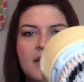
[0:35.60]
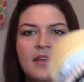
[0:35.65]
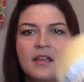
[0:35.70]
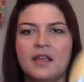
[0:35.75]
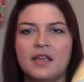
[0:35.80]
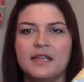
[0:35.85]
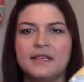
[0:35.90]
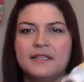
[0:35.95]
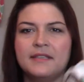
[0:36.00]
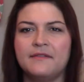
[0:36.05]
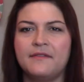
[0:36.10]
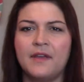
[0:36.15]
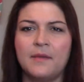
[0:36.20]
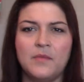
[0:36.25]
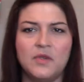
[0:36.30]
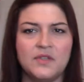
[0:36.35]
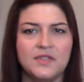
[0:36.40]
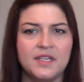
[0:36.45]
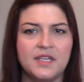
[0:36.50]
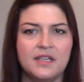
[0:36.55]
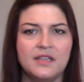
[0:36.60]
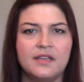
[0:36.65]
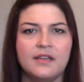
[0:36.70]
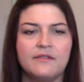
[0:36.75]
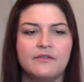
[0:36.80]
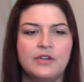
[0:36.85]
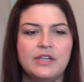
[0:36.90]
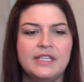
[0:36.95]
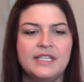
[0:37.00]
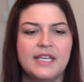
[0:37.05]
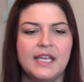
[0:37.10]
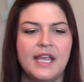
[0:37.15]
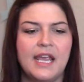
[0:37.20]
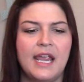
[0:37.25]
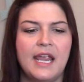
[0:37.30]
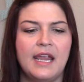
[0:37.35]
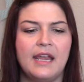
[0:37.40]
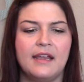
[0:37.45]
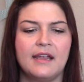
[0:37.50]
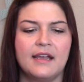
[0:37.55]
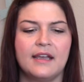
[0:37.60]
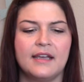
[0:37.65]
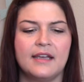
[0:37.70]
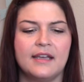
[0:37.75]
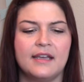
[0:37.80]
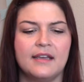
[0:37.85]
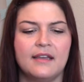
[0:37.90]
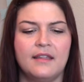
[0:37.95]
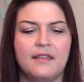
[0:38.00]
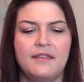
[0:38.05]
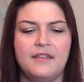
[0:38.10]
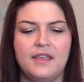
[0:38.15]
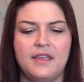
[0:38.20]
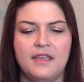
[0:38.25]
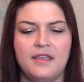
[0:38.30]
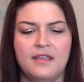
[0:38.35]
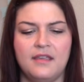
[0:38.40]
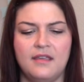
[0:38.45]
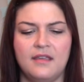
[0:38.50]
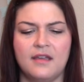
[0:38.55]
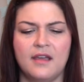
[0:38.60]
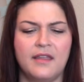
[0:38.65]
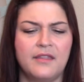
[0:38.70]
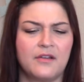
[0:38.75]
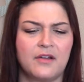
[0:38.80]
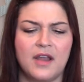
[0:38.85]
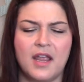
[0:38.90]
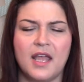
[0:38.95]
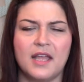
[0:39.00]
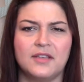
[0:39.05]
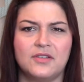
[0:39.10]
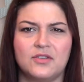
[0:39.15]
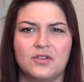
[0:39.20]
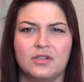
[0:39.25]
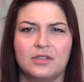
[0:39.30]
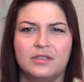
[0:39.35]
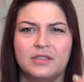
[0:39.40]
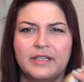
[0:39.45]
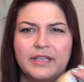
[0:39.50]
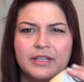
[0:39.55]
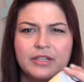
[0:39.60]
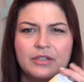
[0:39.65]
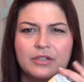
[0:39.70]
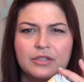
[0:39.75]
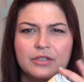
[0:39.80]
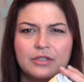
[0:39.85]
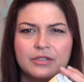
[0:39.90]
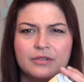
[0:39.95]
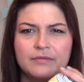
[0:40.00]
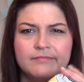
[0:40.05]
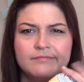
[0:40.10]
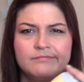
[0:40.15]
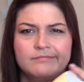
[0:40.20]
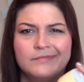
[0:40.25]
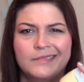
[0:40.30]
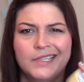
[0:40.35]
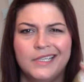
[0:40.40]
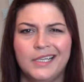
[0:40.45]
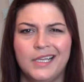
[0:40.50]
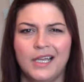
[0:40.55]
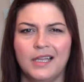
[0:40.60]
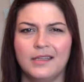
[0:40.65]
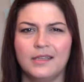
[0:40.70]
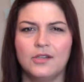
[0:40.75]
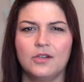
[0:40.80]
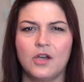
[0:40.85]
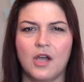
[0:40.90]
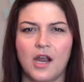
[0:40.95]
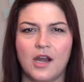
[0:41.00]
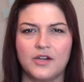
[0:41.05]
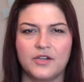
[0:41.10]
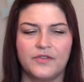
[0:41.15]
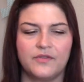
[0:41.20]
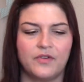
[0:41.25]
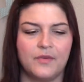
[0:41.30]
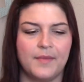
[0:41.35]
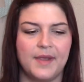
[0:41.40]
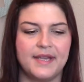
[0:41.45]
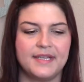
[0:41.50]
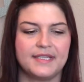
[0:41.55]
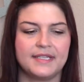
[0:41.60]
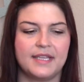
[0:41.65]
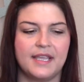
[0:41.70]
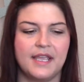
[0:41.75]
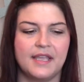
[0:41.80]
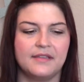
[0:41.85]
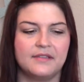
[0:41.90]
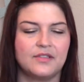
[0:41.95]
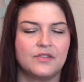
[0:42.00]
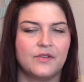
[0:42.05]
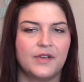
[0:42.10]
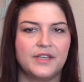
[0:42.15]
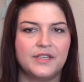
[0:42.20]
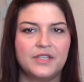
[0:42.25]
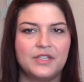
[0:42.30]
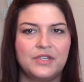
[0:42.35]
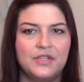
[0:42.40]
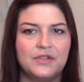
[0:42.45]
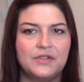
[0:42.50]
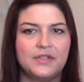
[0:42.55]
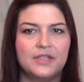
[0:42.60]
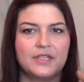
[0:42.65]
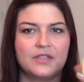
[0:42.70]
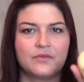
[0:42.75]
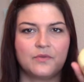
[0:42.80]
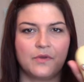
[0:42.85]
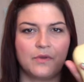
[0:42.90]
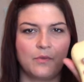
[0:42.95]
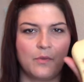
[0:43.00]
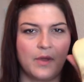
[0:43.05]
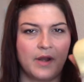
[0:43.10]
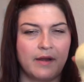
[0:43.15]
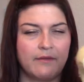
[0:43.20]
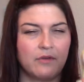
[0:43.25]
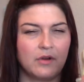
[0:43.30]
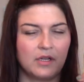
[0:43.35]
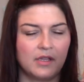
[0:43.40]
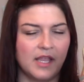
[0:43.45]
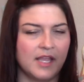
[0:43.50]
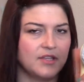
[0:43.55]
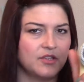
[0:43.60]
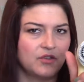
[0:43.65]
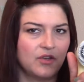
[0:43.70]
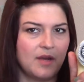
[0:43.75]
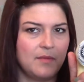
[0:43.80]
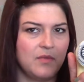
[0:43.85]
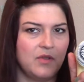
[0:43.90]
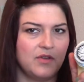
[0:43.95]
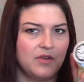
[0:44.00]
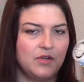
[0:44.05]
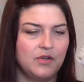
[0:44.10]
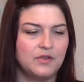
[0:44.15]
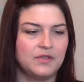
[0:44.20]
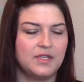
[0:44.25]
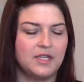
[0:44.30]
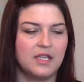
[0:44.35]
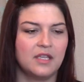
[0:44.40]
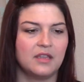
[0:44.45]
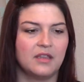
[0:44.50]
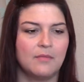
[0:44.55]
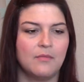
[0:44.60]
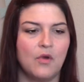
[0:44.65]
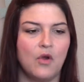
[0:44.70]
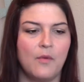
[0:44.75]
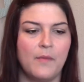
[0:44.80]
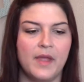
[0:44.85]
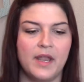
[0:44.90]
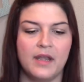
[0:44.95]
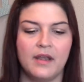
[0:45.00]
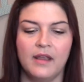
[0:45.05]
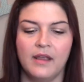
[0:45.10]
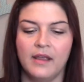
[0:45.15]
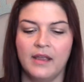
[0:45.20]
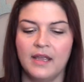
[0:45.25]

because if I'm using it every day, the other heads are a little harsh for my skin. So I just use this with whatever cleanser I'm using at the moment.